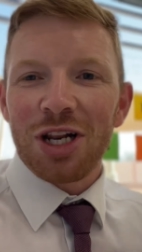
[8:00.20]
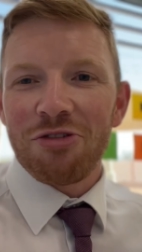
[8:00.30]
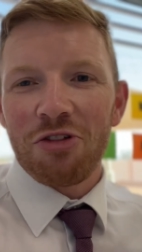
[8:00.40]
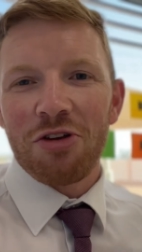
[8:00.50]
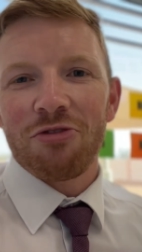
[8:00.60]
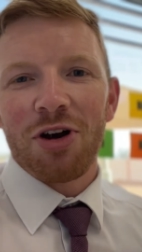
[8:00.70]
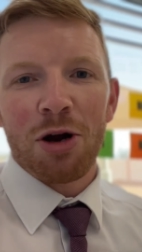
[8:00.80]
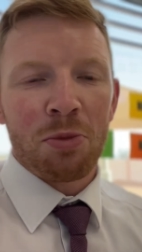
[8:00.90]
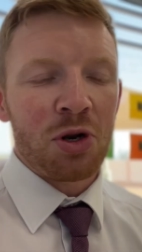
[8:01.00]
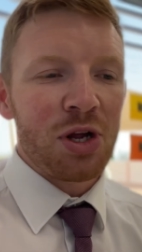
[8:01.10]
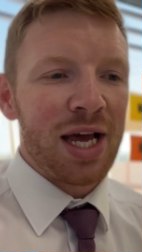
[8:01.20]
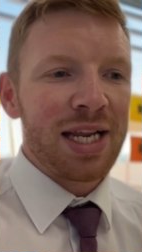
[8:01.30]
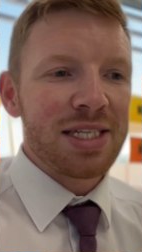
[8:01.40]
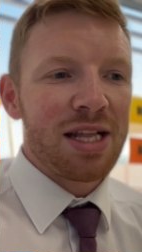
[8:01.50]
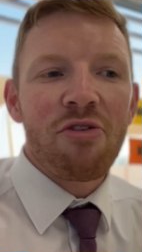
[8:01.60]
for the environment, and
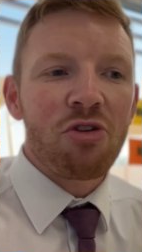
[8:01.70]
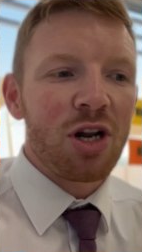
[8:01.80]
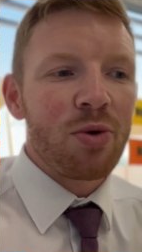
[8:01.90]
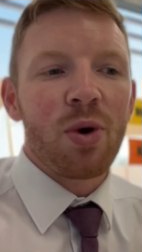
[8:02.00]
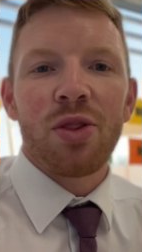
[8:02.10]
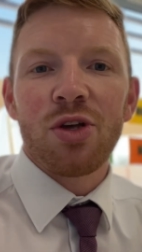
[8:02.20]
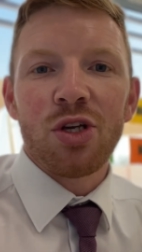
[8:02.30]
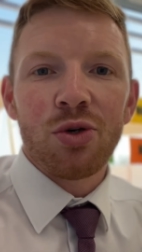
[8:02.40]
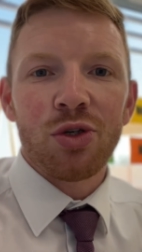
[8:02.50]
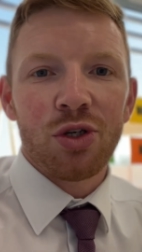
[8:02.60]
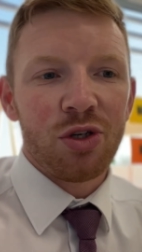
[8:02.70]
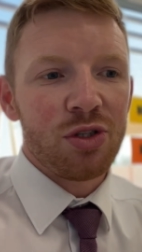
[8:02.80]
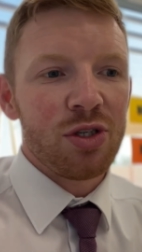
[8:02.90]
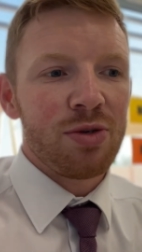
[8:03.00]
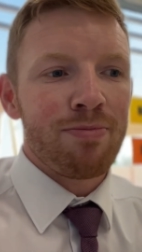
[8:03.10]
it's definitely one that you should
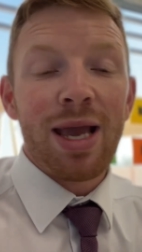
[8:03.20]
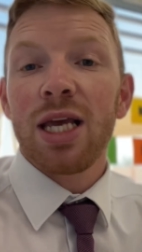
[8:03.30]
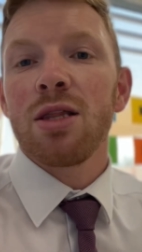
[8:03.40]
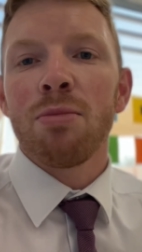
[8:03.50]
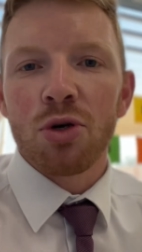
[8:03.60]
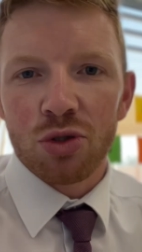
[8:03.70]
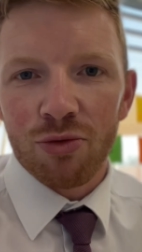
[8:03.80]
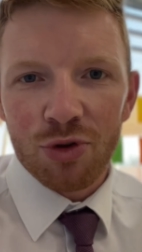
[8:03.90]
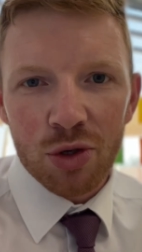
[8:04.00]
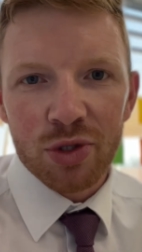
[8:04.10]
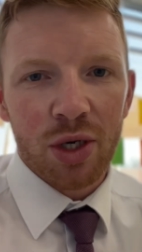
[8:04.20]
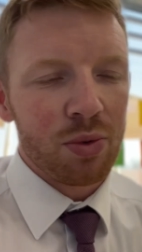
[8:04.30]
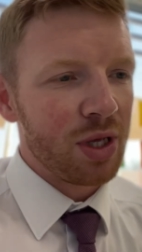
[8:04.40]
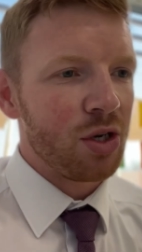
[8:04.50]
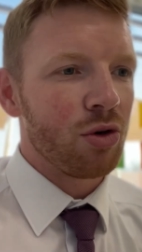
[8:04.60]
make the most of using
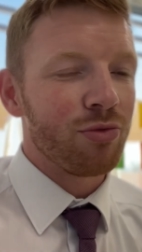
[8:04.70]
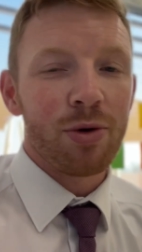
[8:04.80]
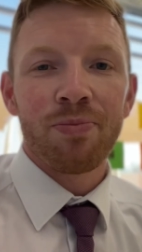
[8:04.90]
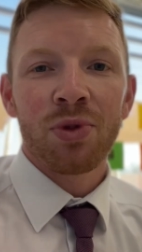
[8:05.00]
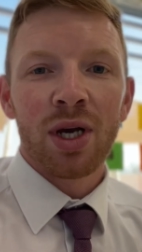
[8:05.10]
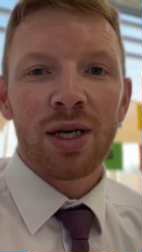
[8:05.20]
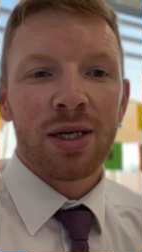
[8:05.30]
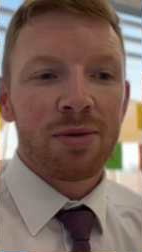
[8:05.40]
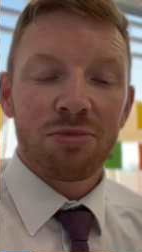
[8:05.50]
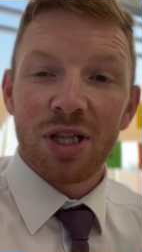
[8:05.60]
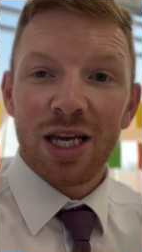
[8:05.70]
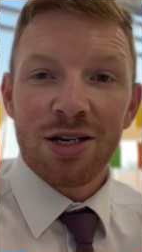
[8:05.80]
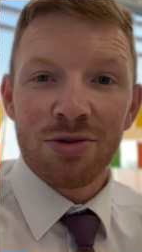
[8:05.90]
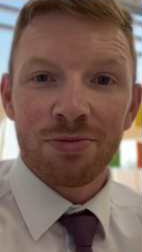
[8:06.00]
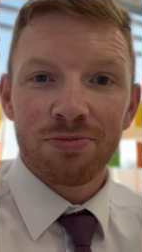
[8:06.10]
within your room. So there you go.